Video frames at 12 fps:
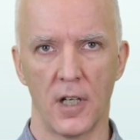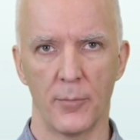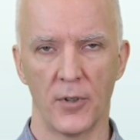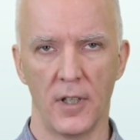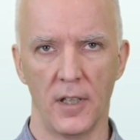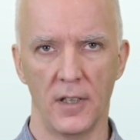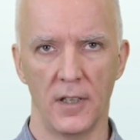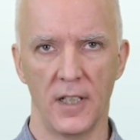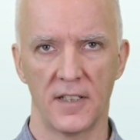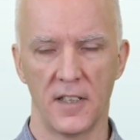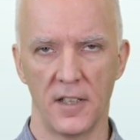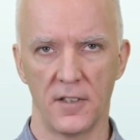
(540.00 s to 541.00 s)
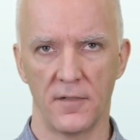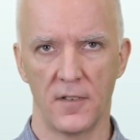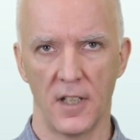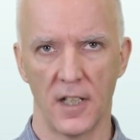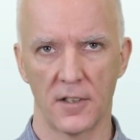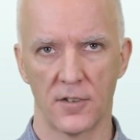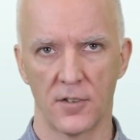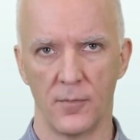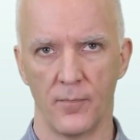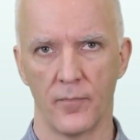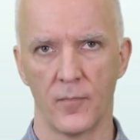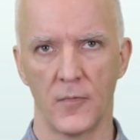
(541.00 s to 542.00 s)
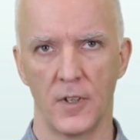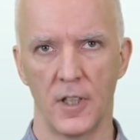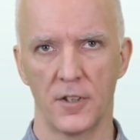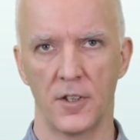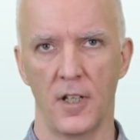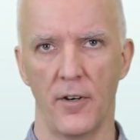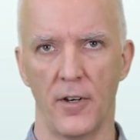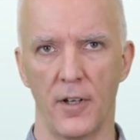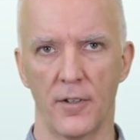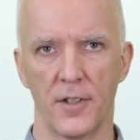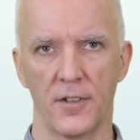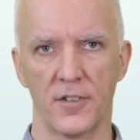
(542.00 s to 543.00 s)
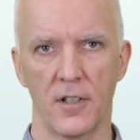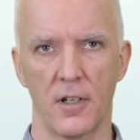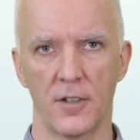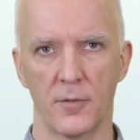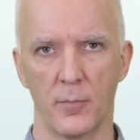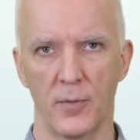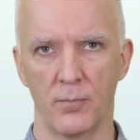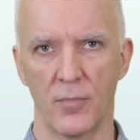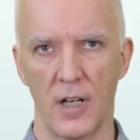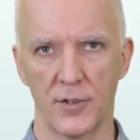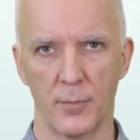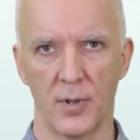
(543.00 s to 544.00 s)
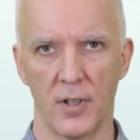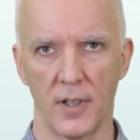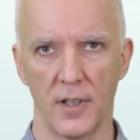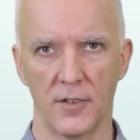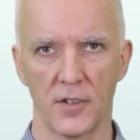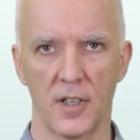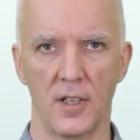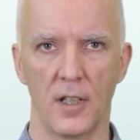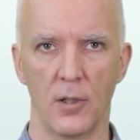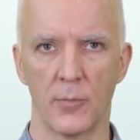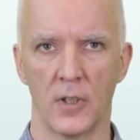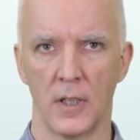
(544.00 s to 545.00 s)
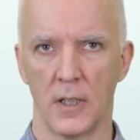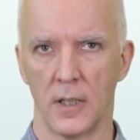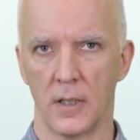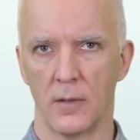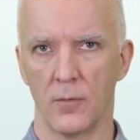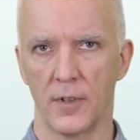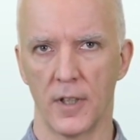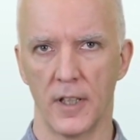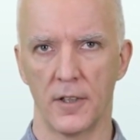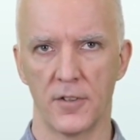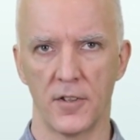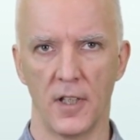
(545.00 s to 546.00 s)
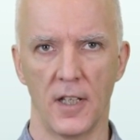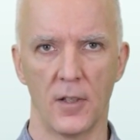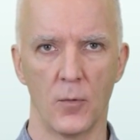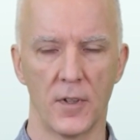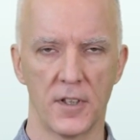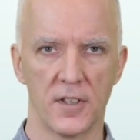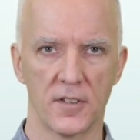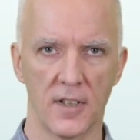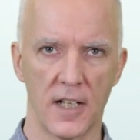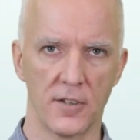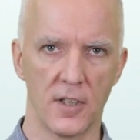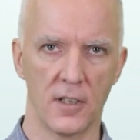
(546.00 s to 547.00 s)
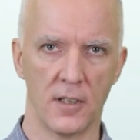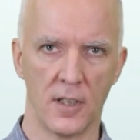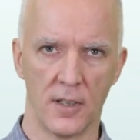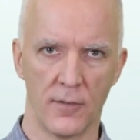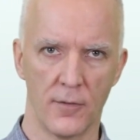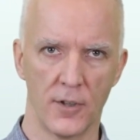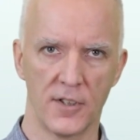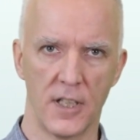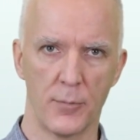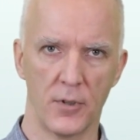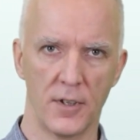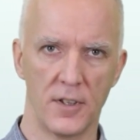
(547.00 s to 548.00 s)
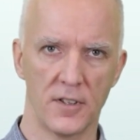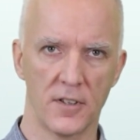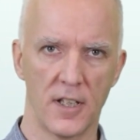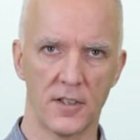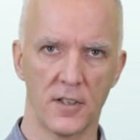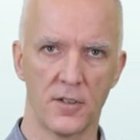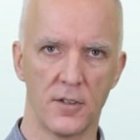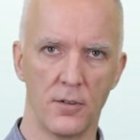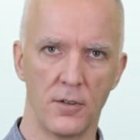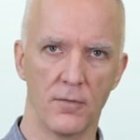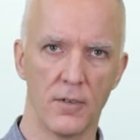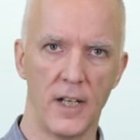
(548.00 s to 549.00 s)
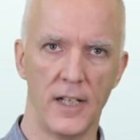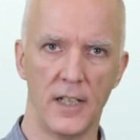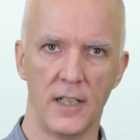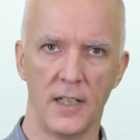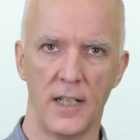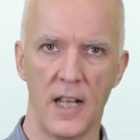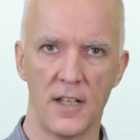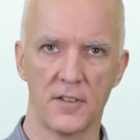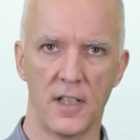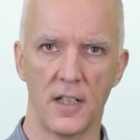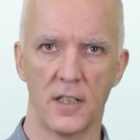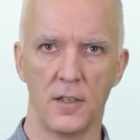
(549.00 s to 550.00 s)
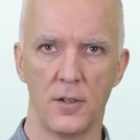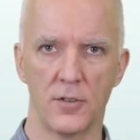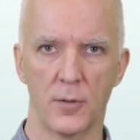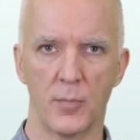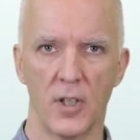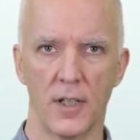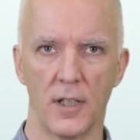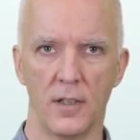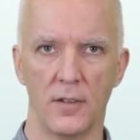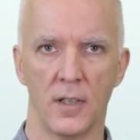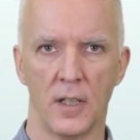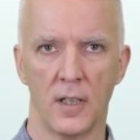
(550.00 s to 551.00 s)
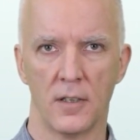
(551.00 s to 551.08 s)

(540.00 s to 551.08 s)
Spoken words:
comprehend extensive texts. Dictionary or thesaurus browser plugins can help with literacy and with dyslexia. For example, a dyslexic student writing an essay can use the plugin